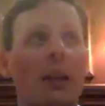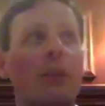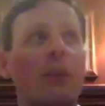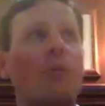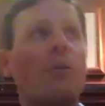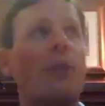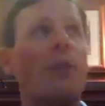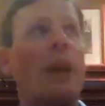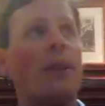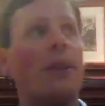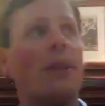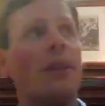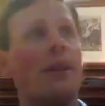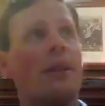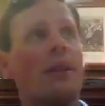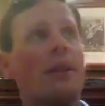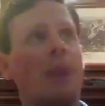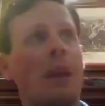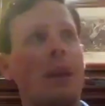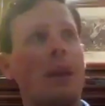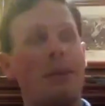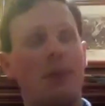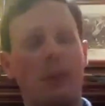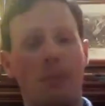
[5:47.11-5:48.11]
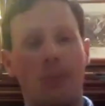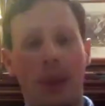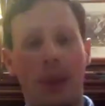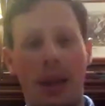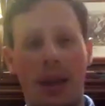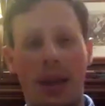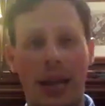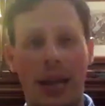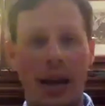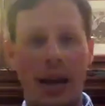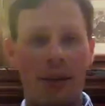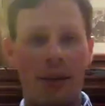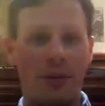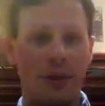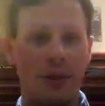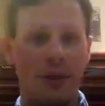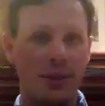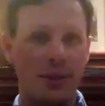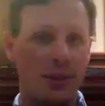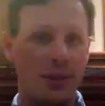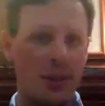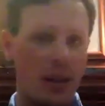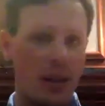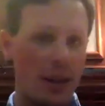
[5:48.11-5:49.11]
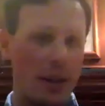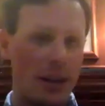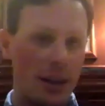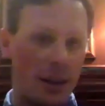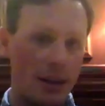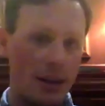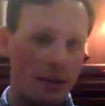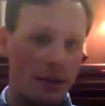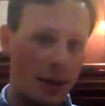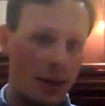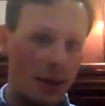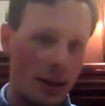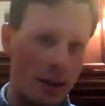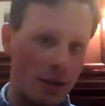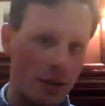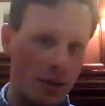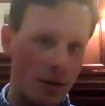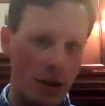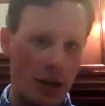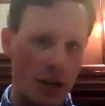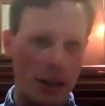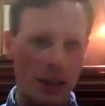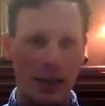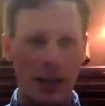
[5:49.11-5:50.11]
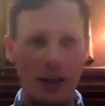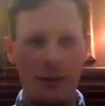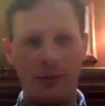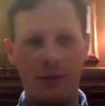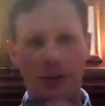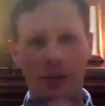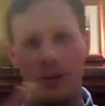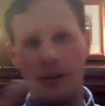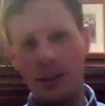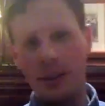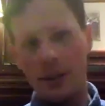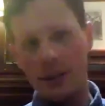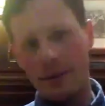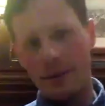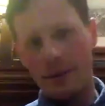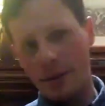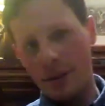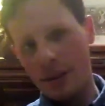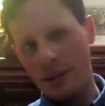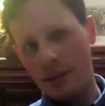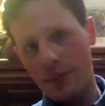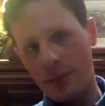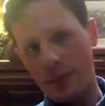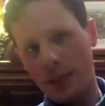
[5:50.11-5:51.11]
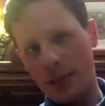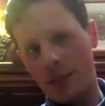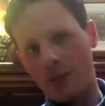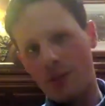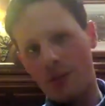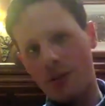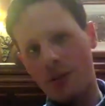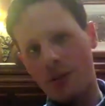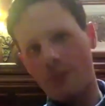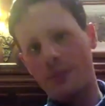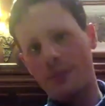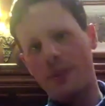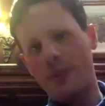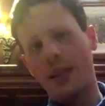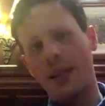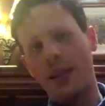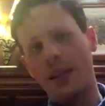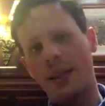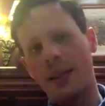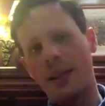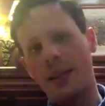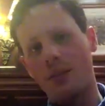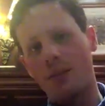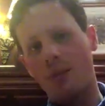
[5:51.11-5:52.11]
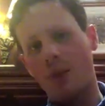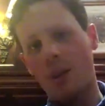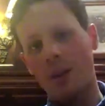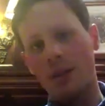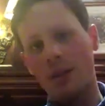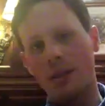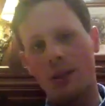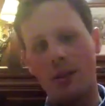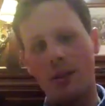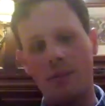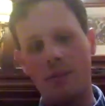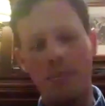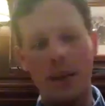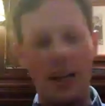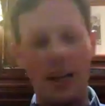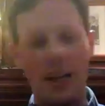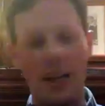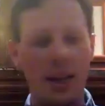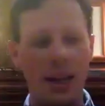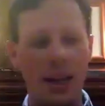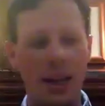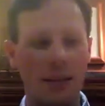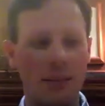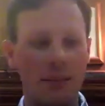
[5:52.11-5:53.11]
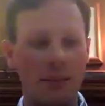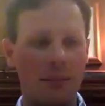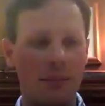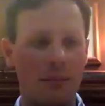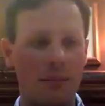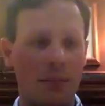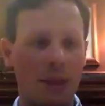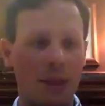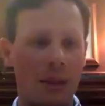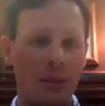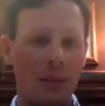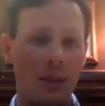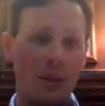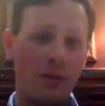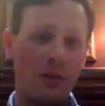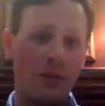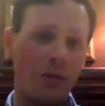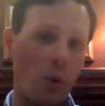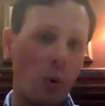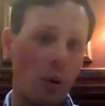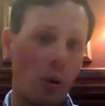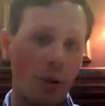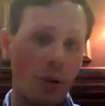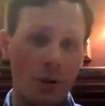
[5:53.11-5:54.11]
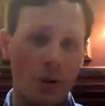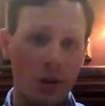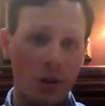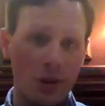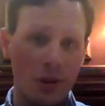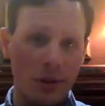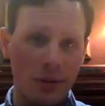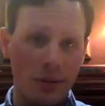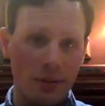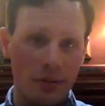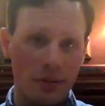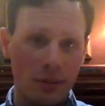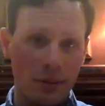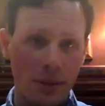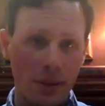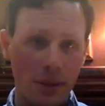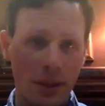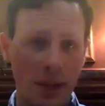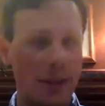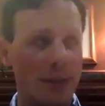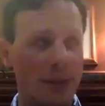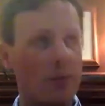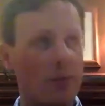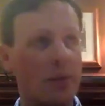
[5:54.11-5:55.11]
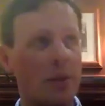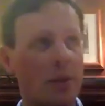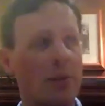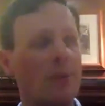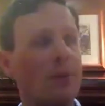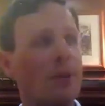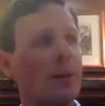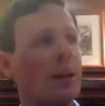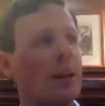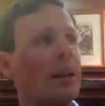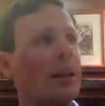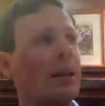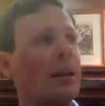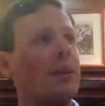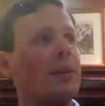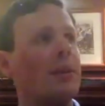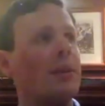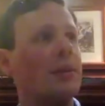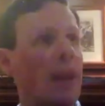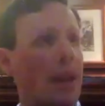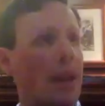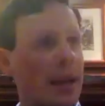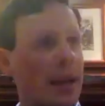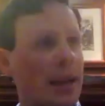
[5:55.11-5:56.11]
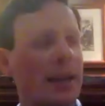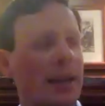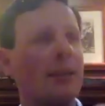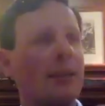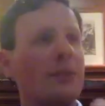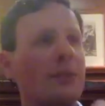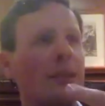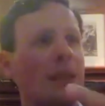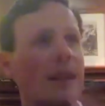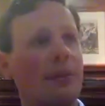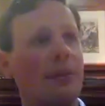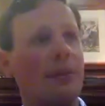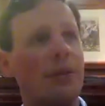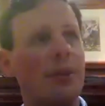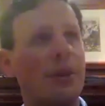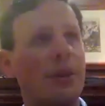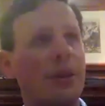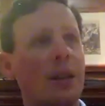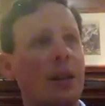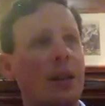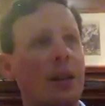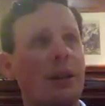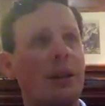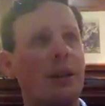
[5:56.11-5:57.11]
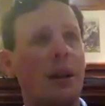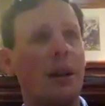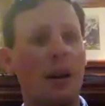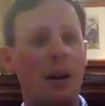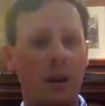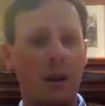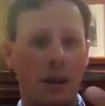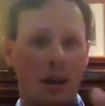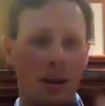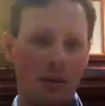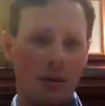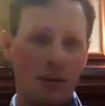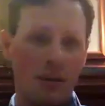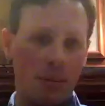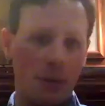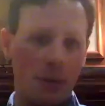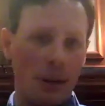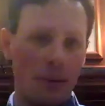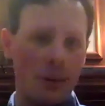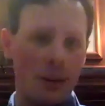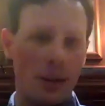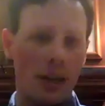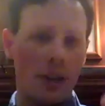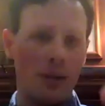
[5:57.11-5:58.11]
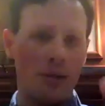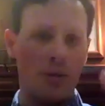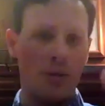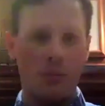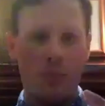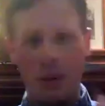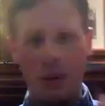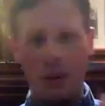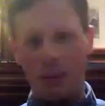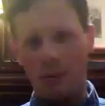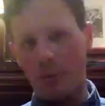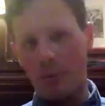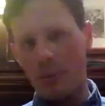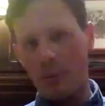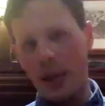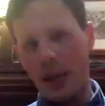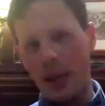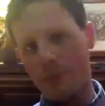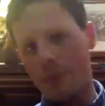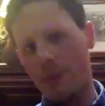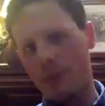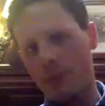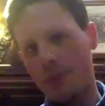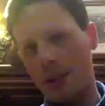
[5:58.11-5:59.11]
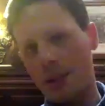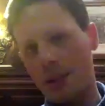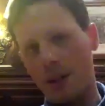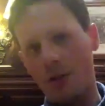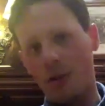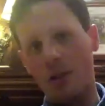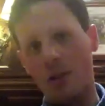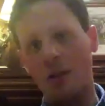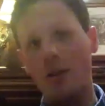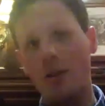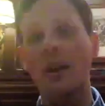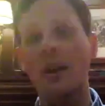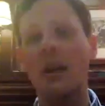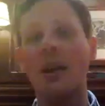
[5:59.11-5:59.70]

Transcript: Rather than maybe paying half on signing of a contract, half on delivery of the manuscript, they then wanted to pay maybe in fourths, like so signing, delivery, hardcover publication, paperback publication.